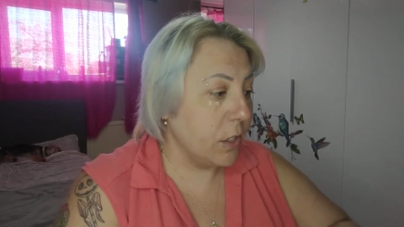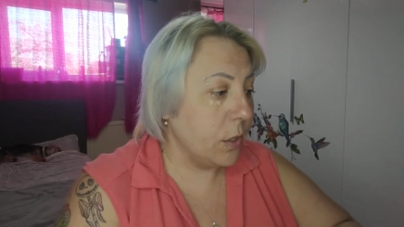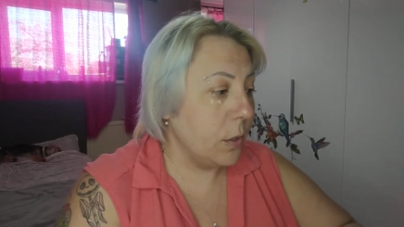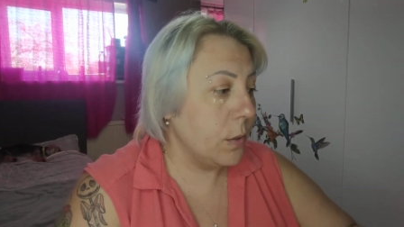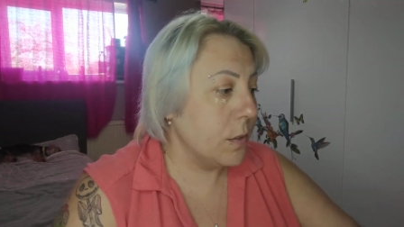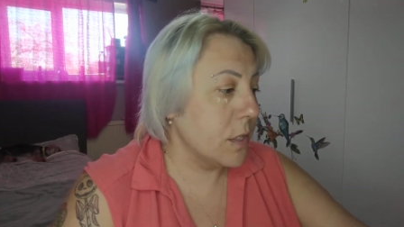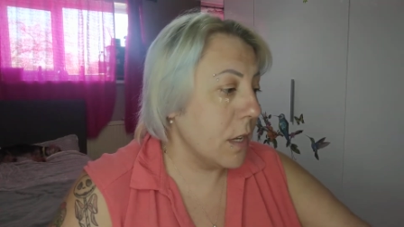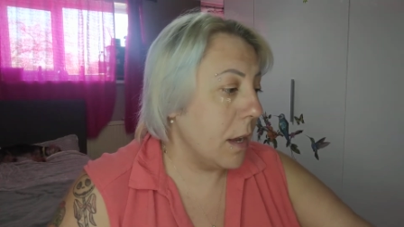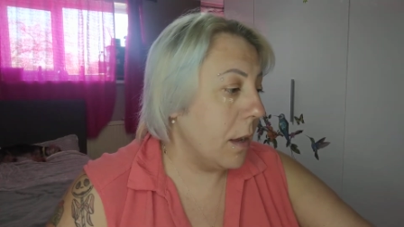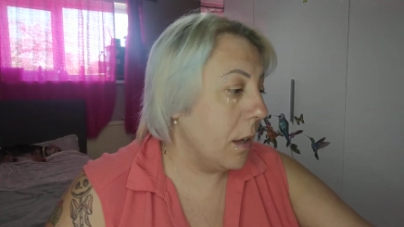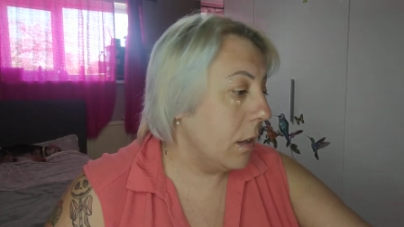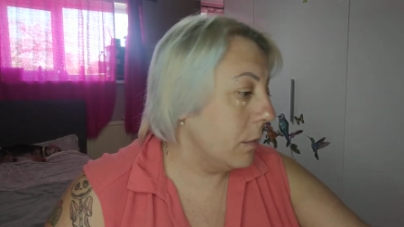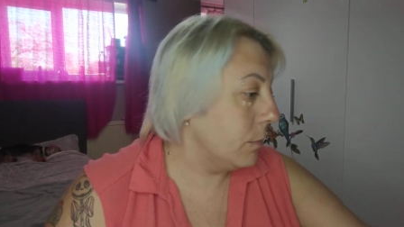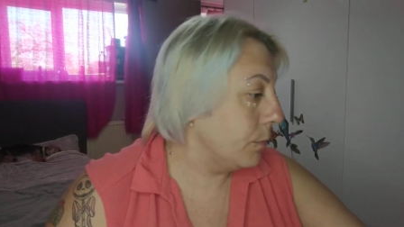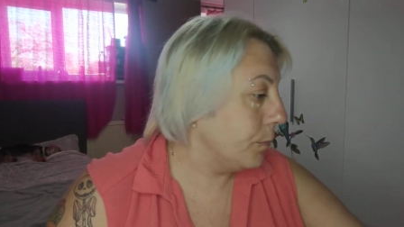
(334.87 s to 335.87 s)
use
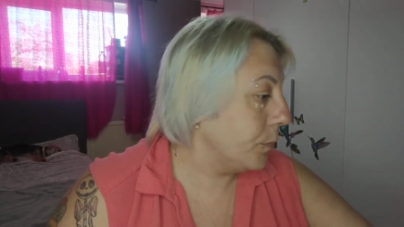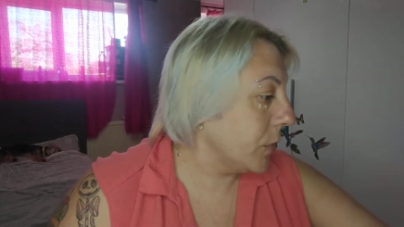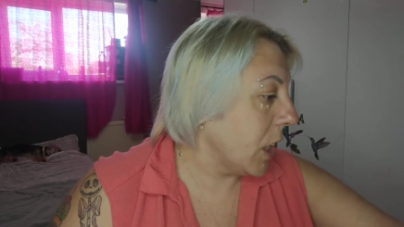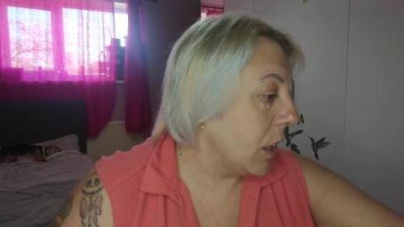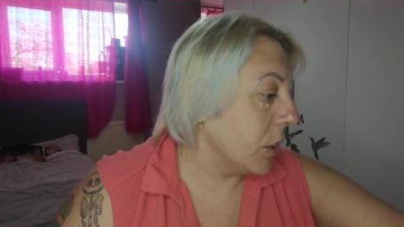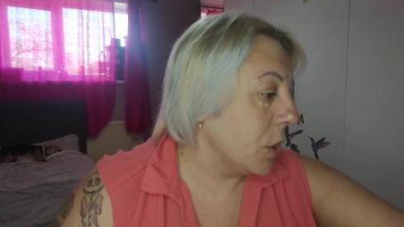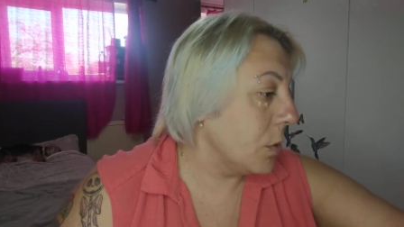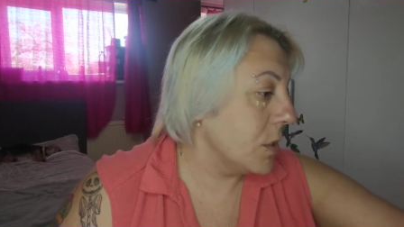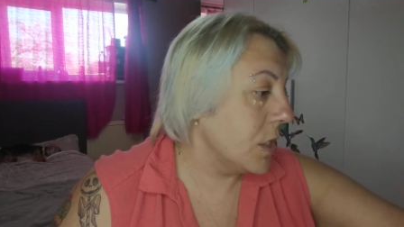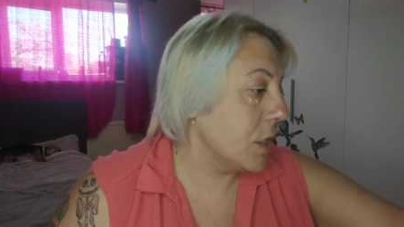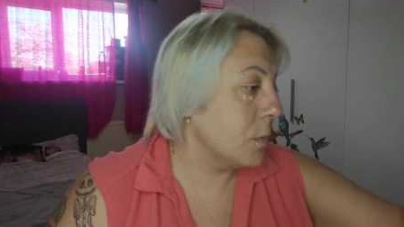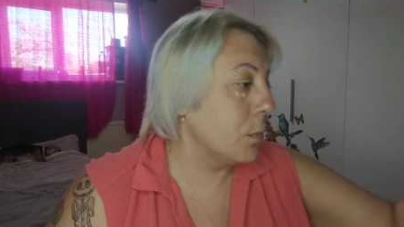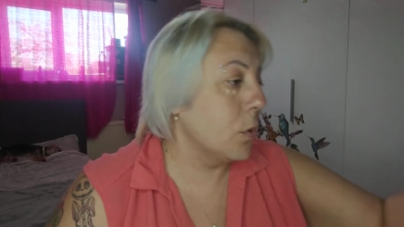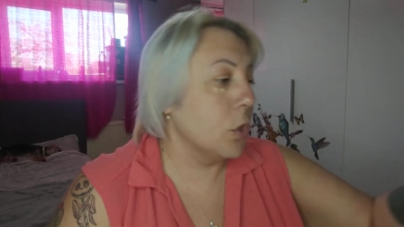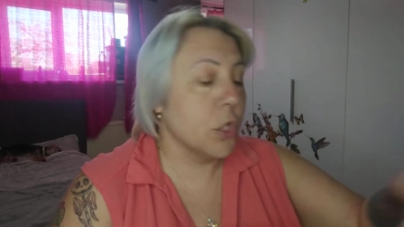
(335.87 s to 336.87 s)

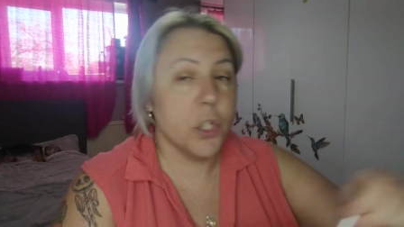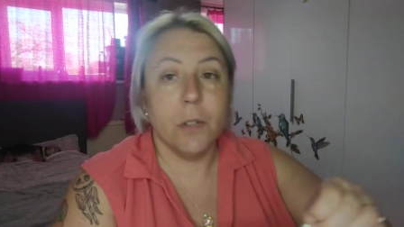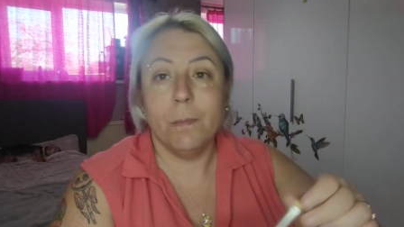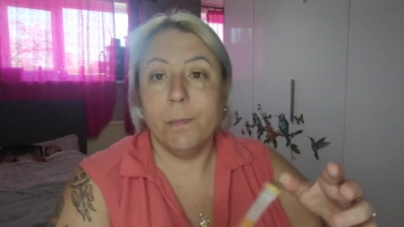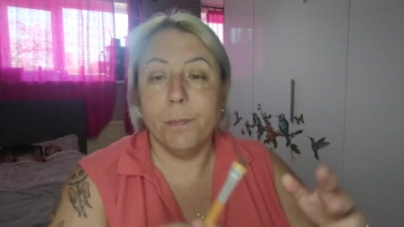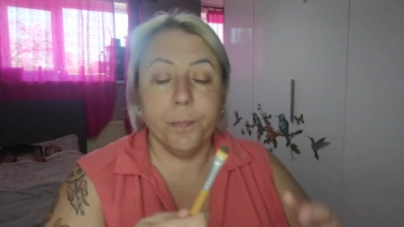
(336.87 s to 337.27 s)
this brush.